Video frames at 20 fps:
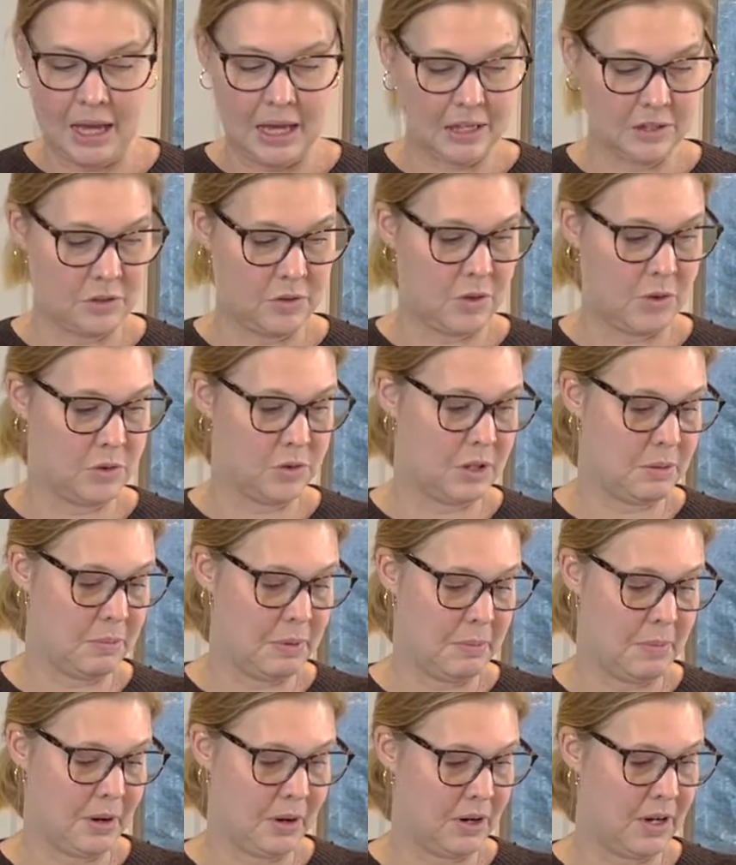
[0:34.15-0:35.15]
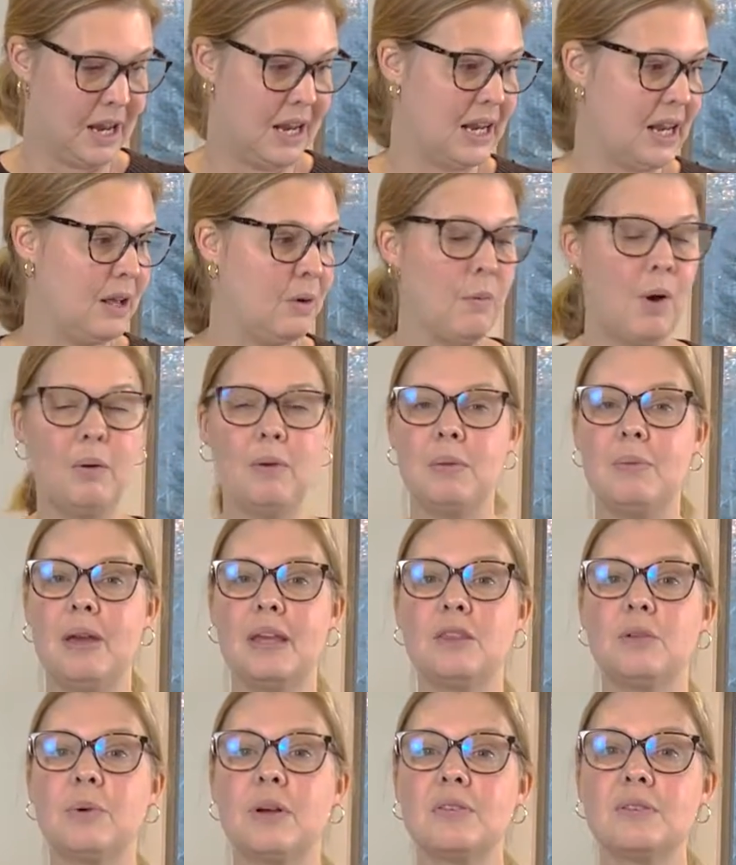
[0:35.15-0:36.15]
so those can be marinating while we make
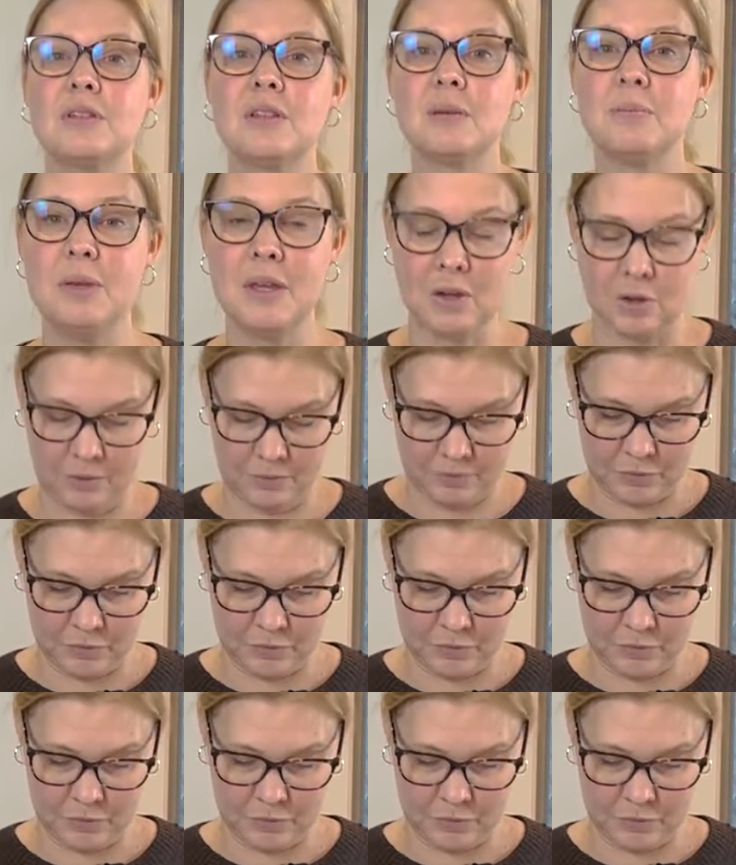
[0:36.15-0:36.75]
the rest of the meal.